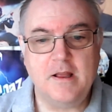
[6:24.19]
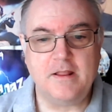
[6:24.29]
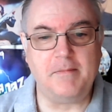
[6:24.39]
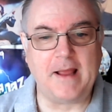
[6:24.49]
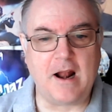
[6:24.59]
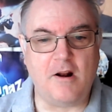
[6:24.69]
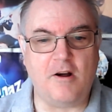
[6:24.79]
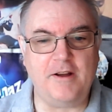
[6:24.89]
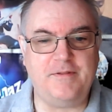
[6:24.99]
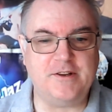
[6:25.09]
Then we get
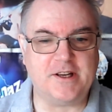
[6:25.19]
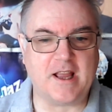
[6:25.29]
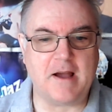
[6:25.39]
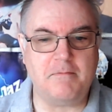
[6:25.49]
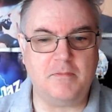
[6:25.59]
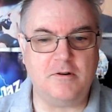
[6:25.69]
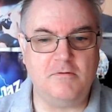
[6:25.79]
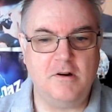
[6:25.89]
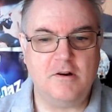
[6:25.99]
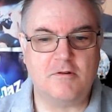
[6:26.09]
Life is a
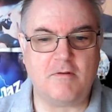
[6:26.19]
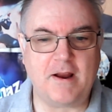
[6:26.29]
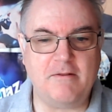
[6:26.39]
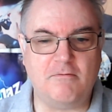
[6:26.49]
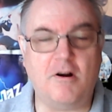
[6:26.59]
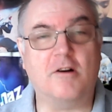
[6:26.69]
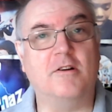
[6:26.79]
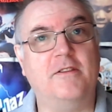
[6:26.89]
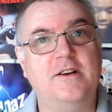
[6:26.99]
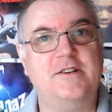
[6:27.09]
Gamble. Great
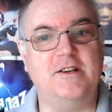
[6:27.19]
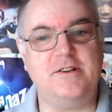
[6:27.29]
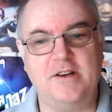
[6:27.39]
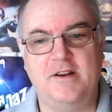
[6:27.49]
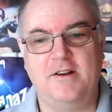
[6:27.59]
rocker this is.